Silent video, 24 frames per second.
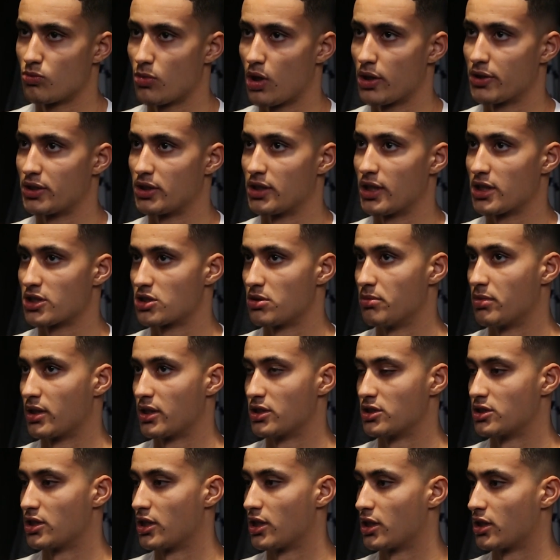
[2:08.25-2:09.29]
I think that's the
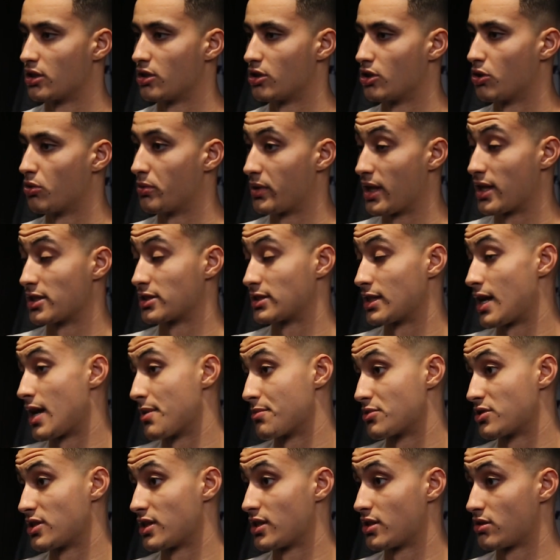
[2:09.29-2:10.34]
biggest thing. You know, we got
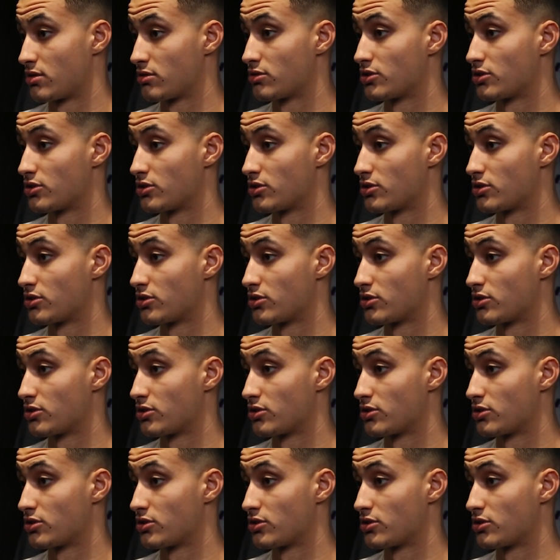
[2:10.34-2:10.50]
stops.